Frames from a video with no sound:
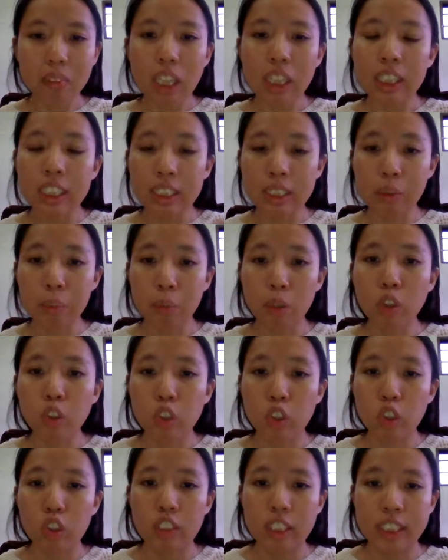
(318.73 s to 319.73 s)
this
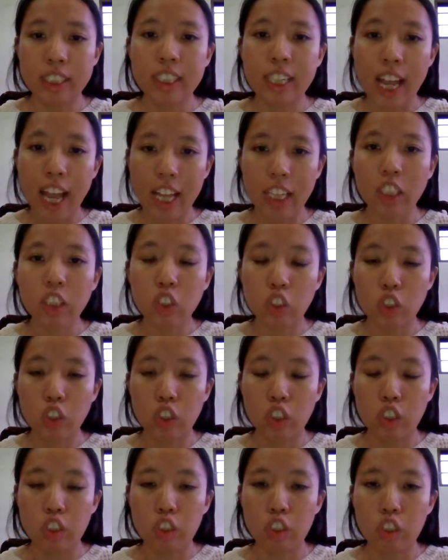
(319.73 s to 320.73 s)
motto, this
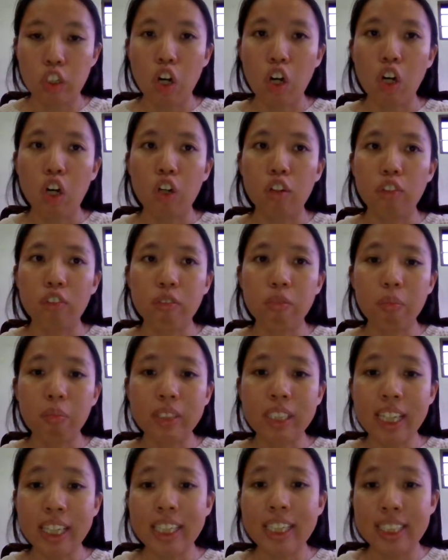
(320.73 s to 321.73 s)
energy of
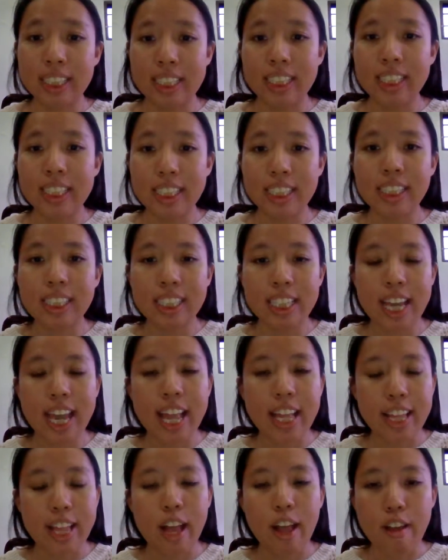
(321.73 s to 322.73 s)
take it easy
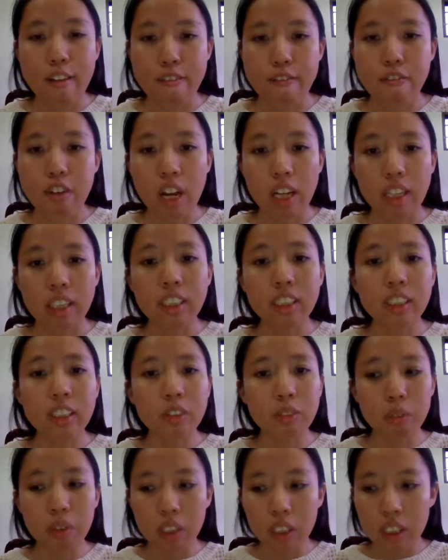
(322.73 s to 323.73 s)
and have fun?
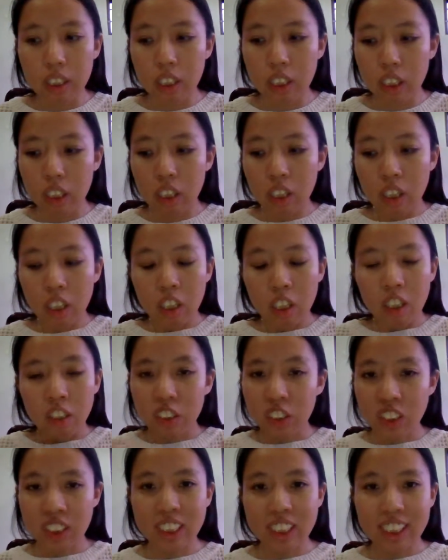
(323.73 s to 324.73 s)
It's really
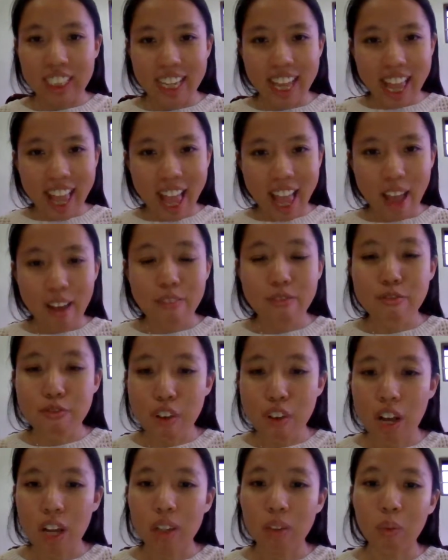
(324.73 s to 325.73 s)
just have
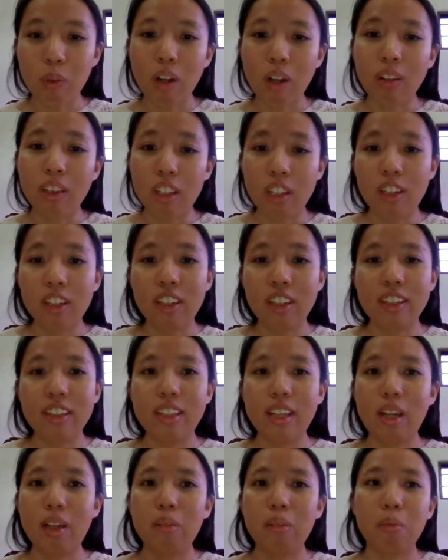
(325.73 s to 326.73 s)
fun while learning
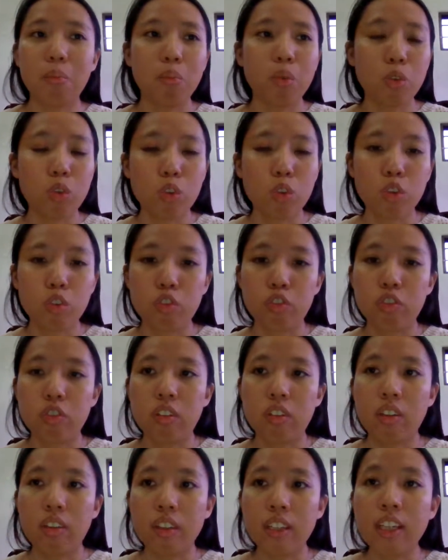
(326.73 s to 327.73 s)
that move,
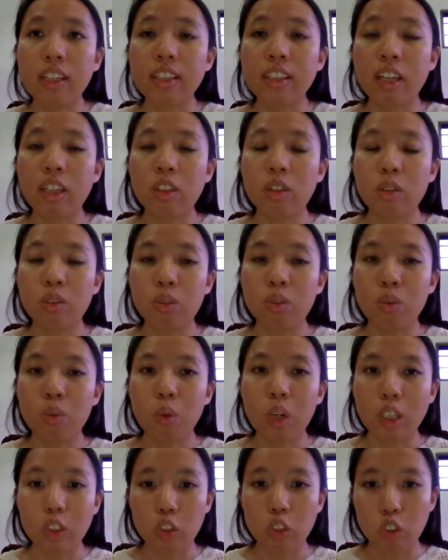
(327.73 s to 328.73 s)
the thing that you
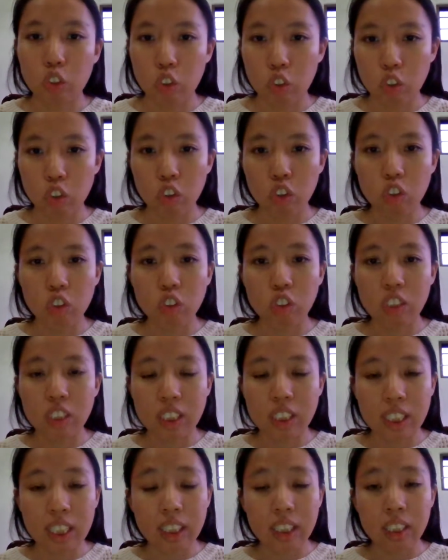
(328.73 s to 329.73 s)
want to do, to
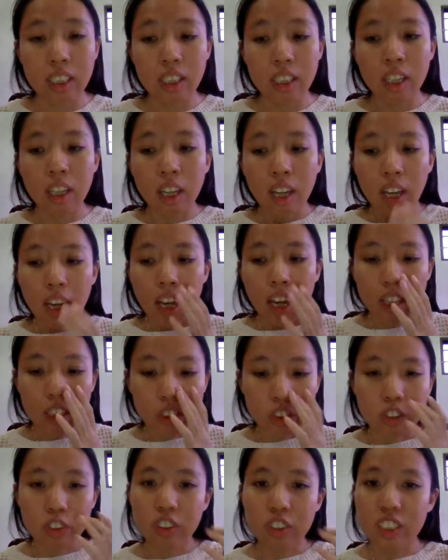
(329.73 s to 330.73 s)
study,
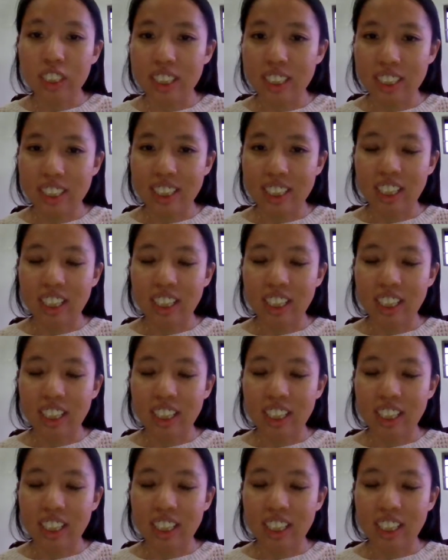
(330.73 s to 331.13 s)
and treat it.